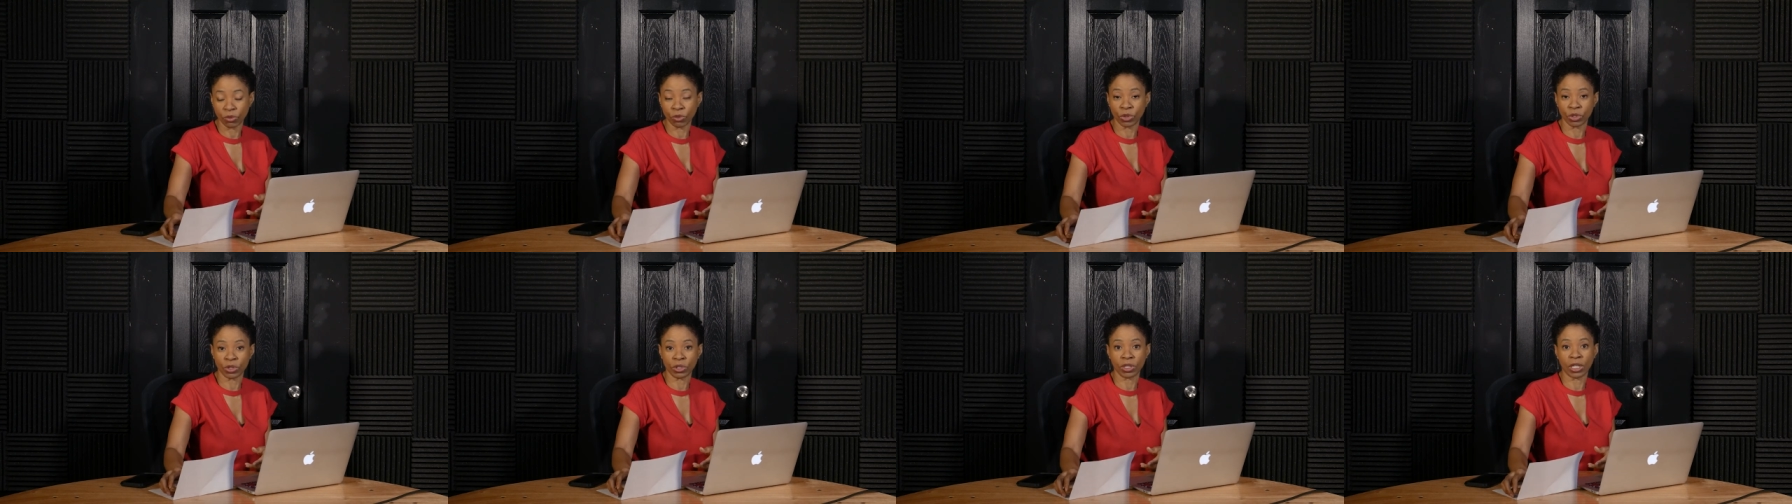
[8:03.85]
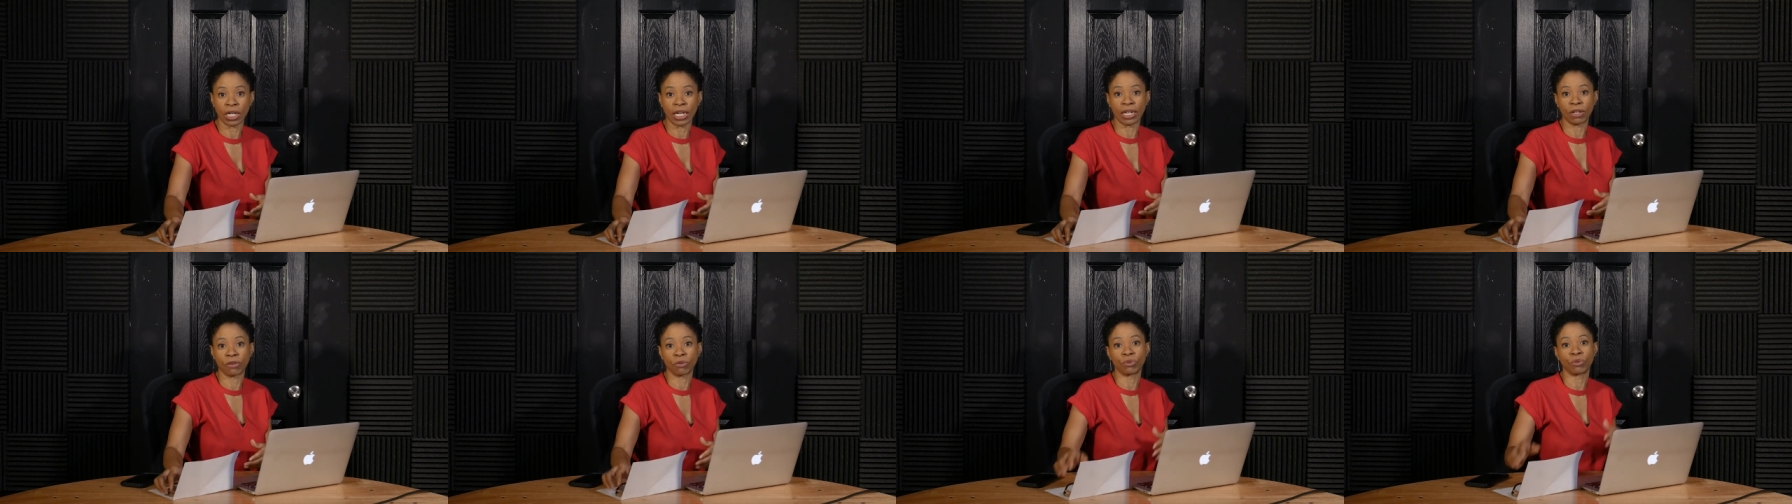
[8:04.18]
was
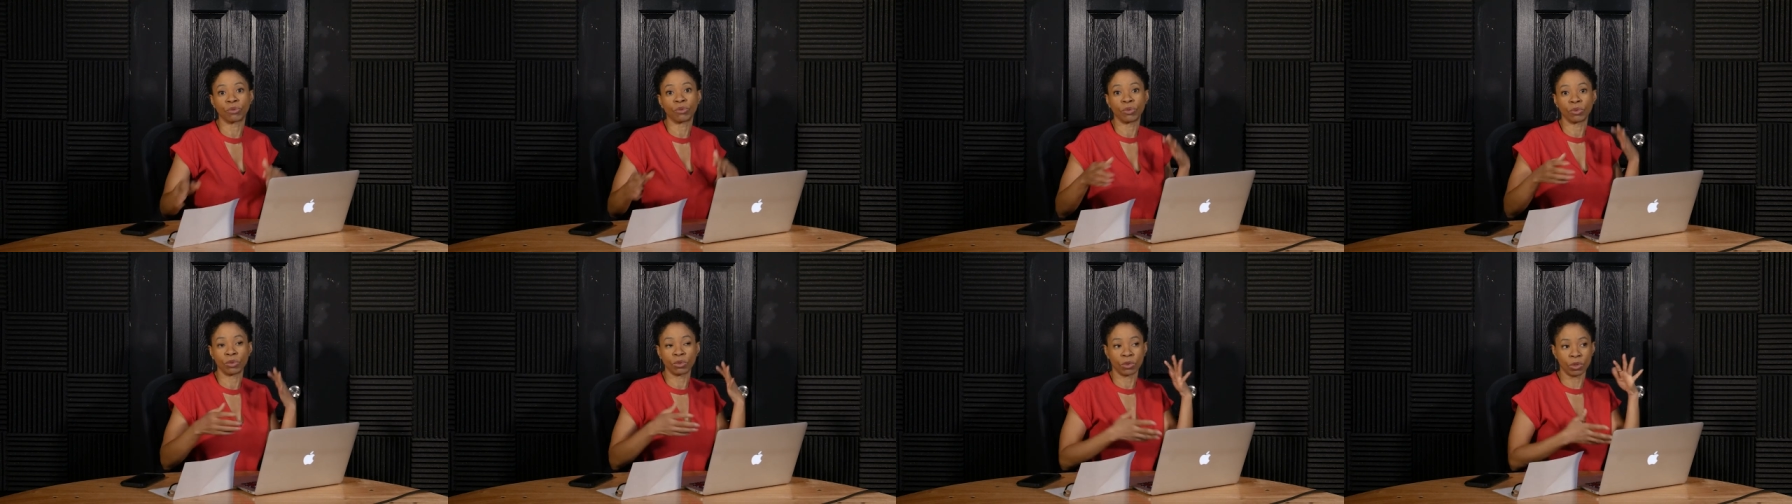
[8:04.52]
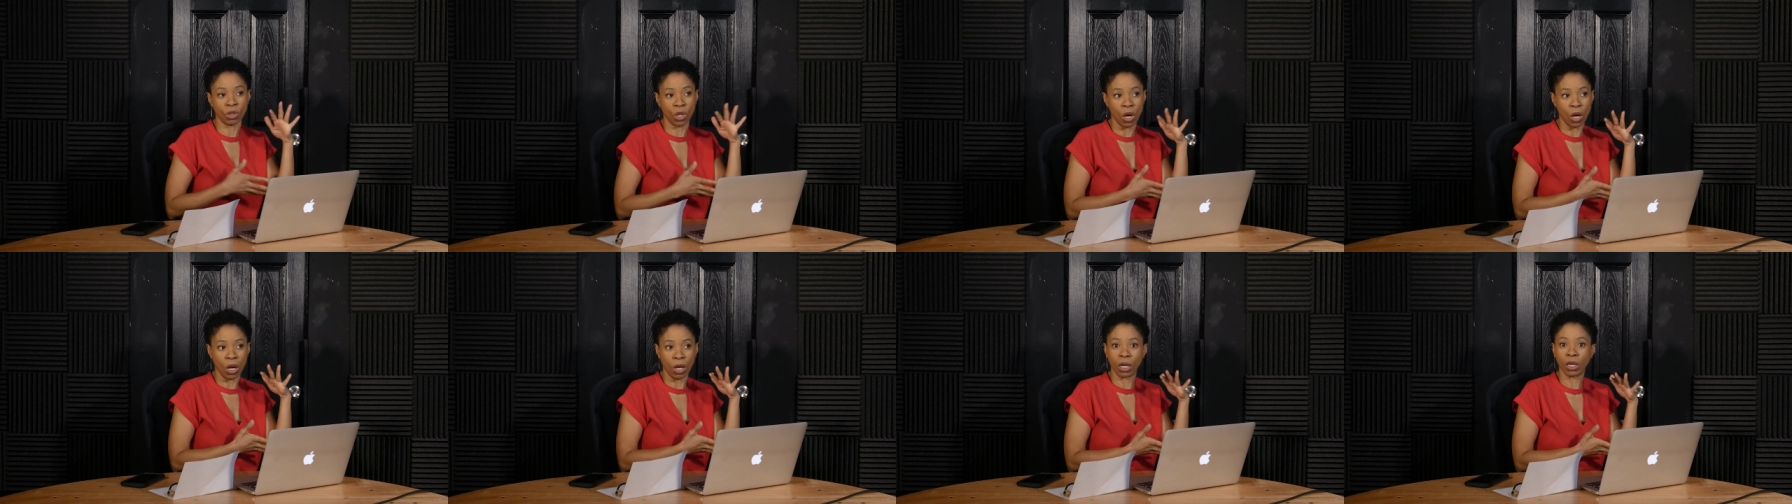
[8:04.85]
like
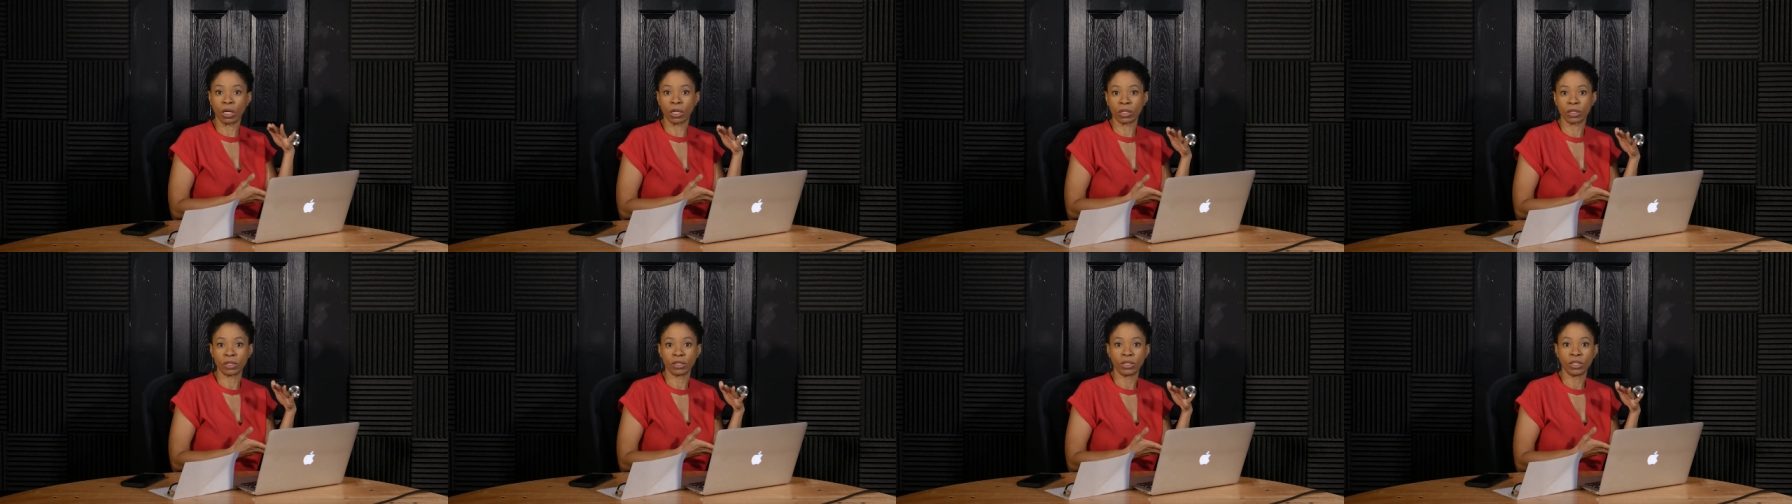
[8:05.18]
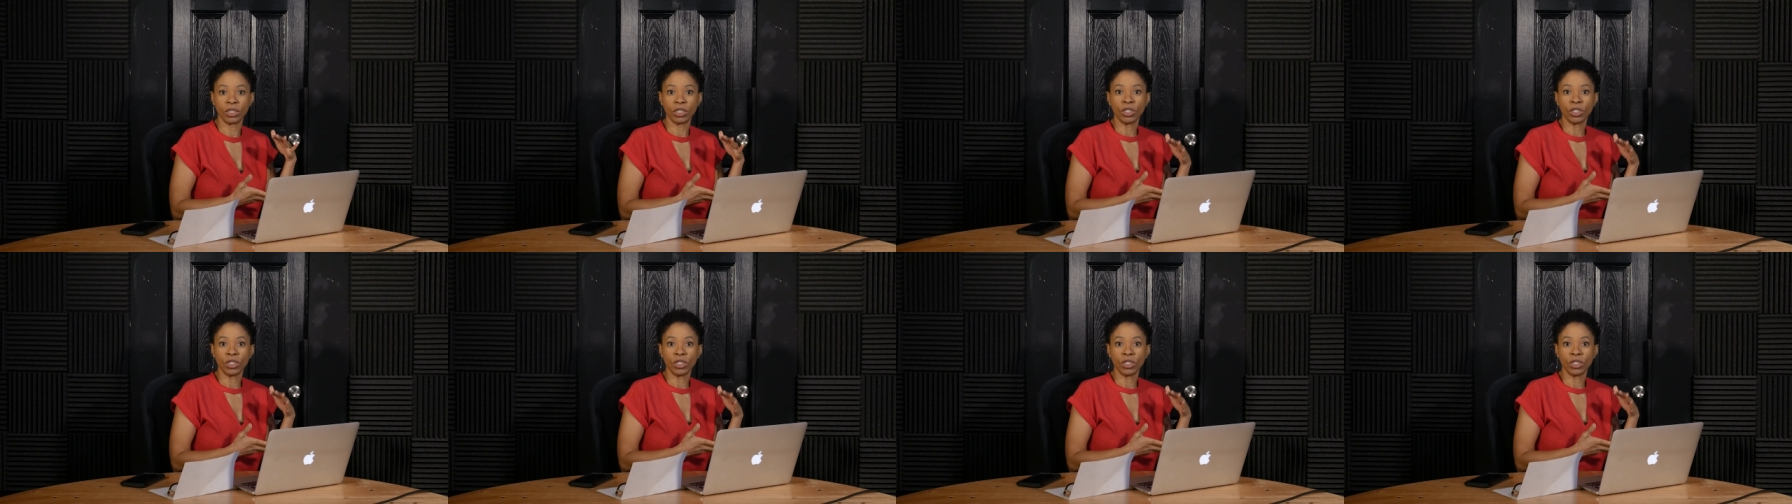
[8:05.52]
long.